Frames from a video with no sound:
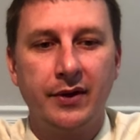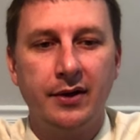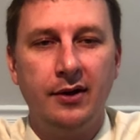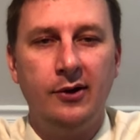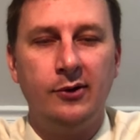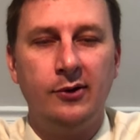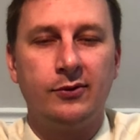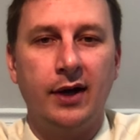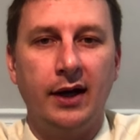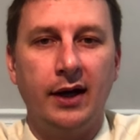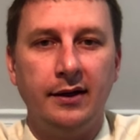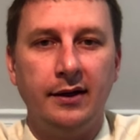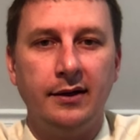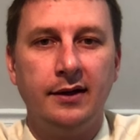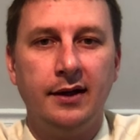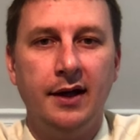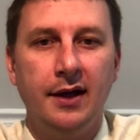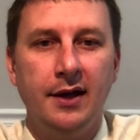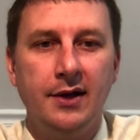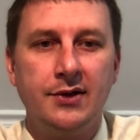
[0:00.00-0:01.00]
All right.
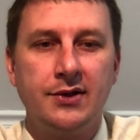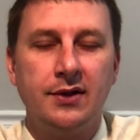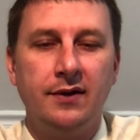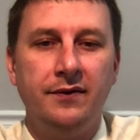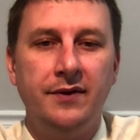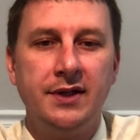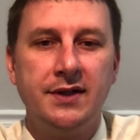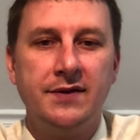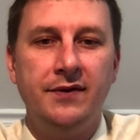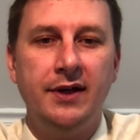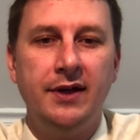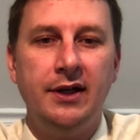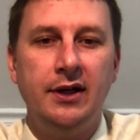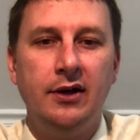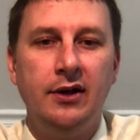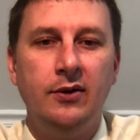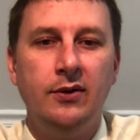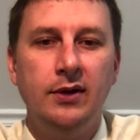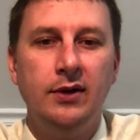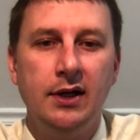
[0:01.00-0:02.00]
So if this
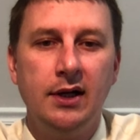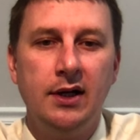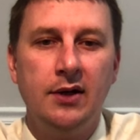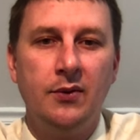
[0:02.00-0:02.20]
video